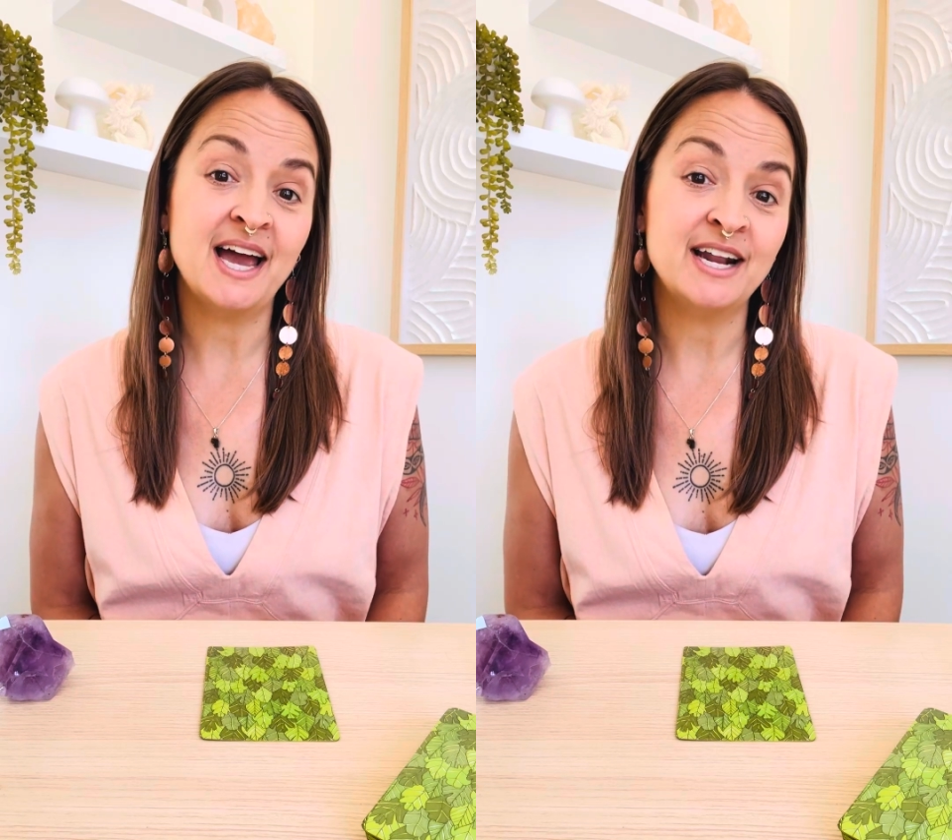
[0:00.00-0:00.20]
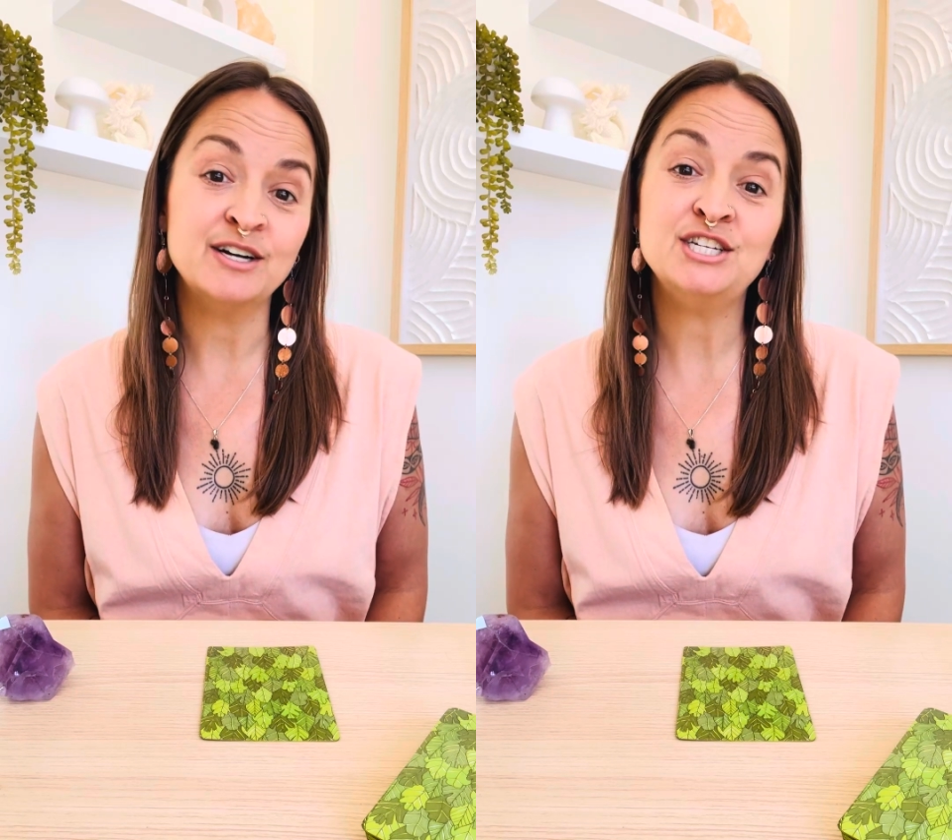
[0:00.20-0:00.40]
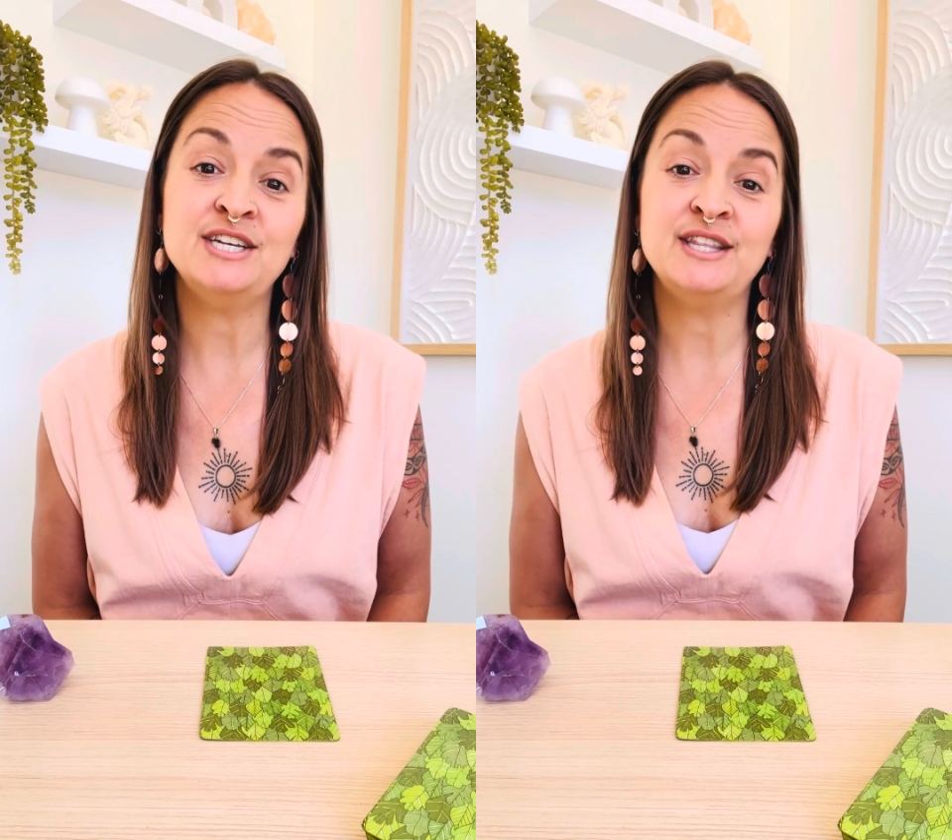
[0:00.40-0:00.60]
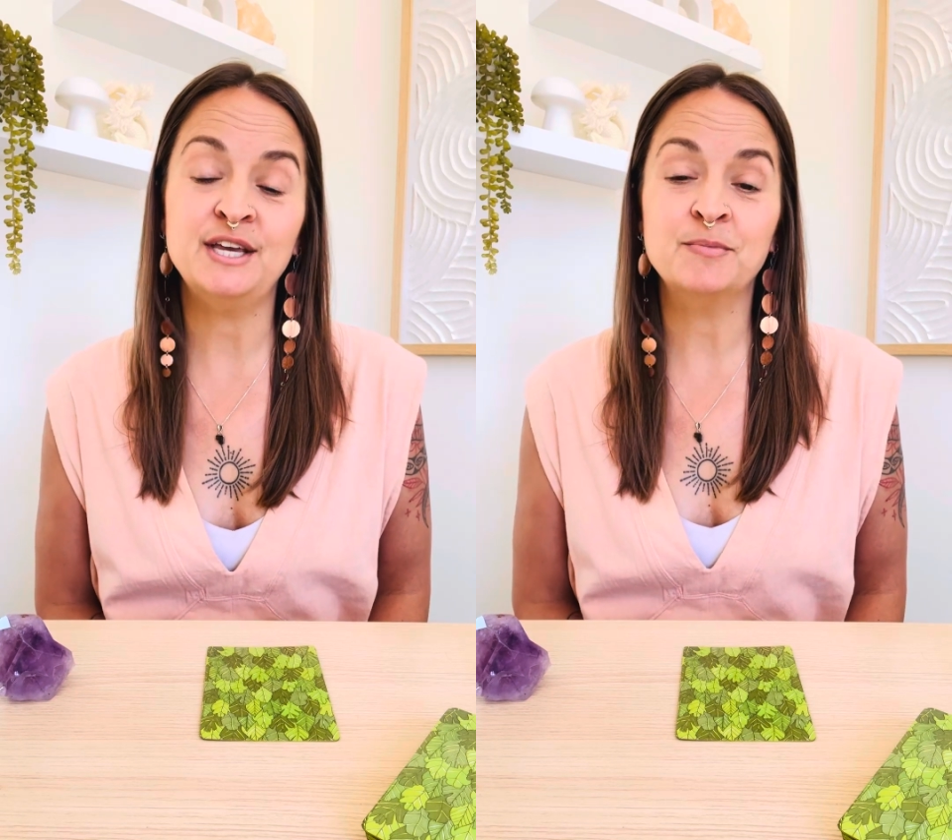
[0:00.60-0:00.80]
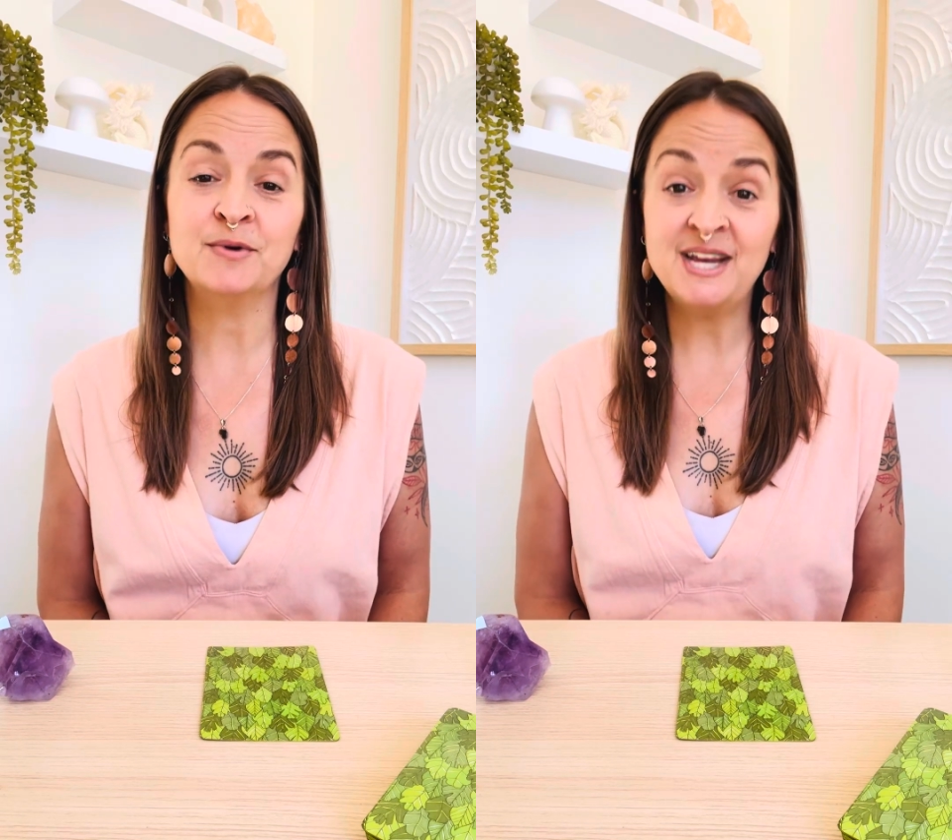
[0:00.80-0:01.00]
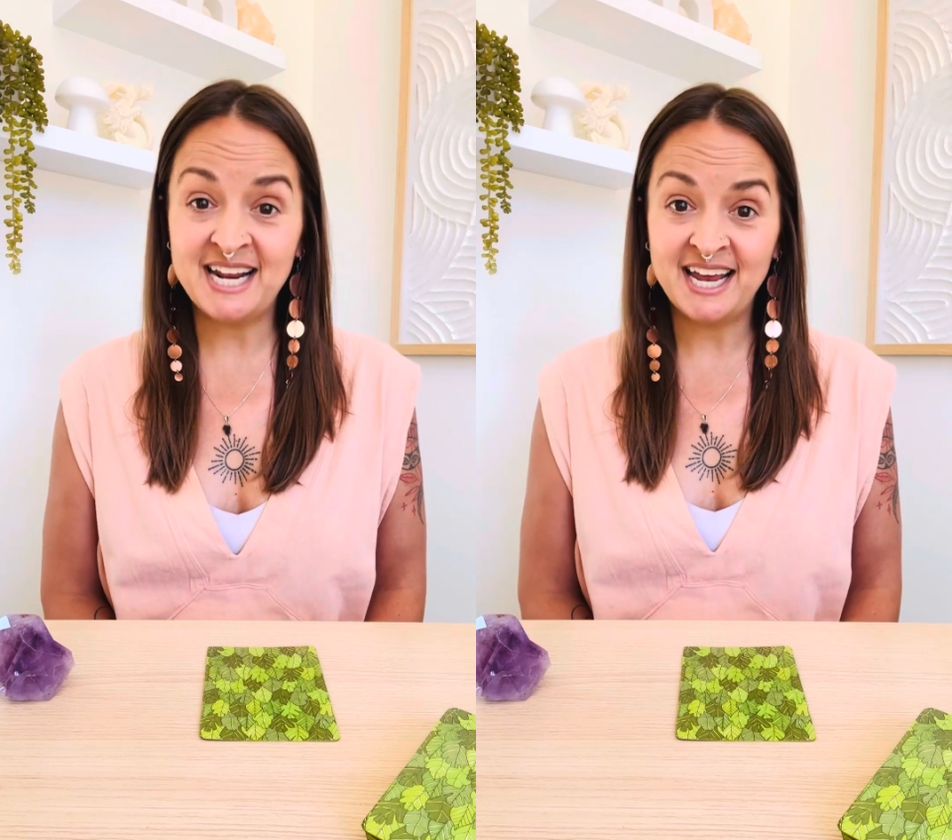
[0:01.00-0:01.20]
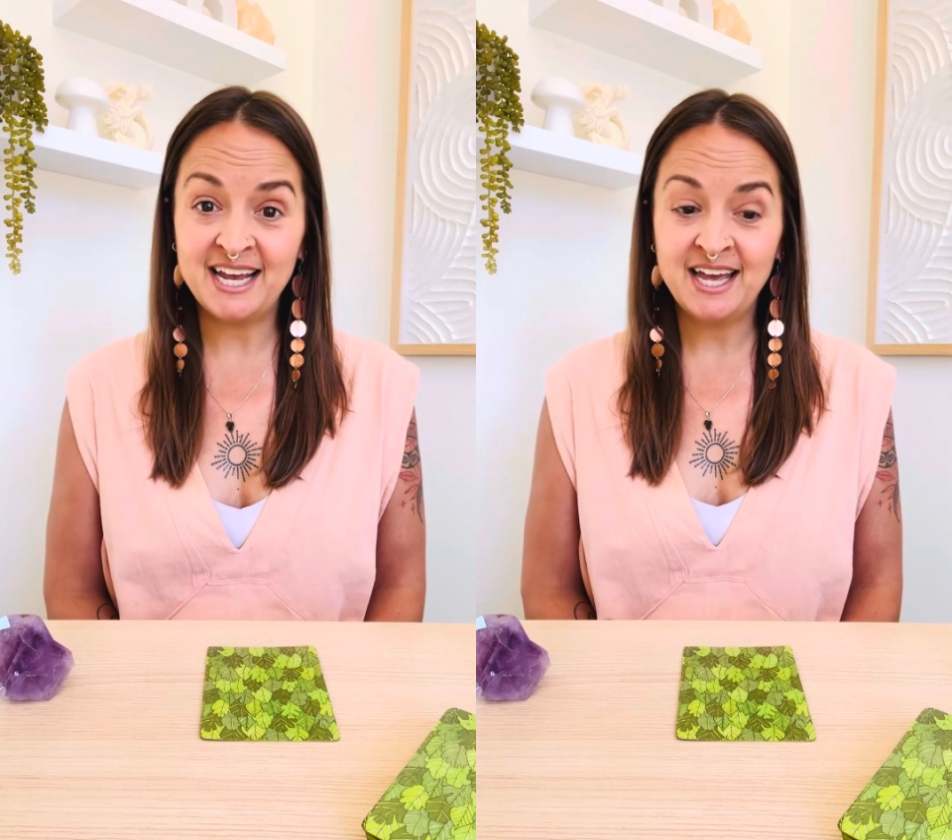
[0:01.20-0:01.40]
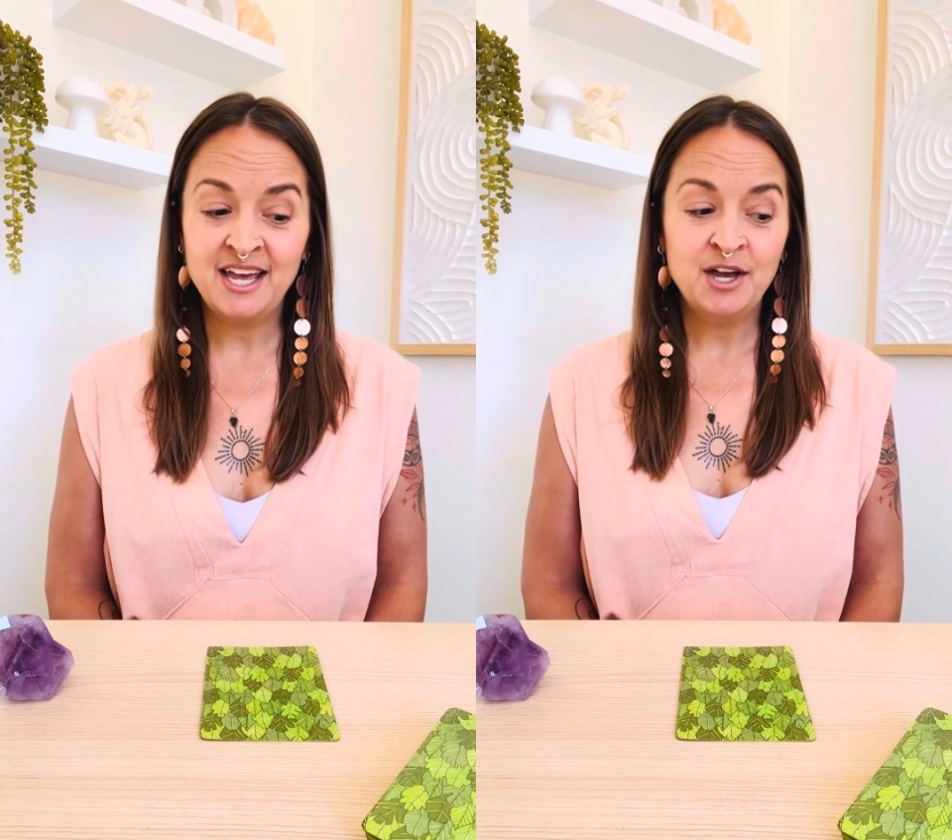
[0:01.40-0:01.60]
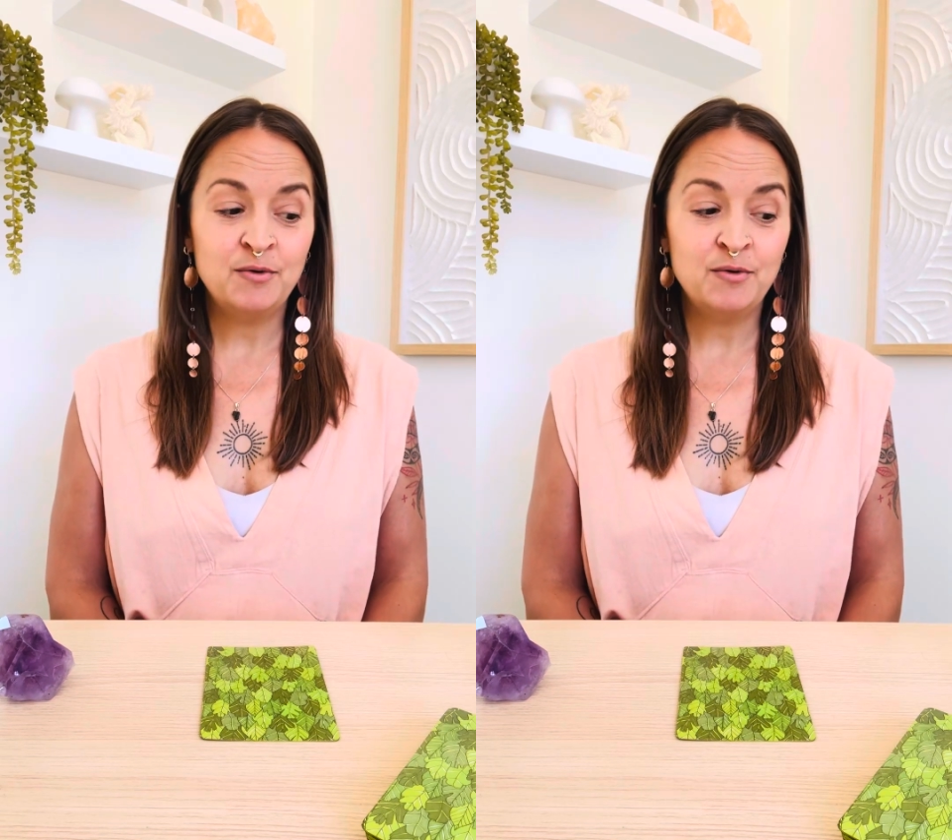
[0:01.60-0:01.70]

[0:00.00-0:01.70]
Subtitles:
energy theme reading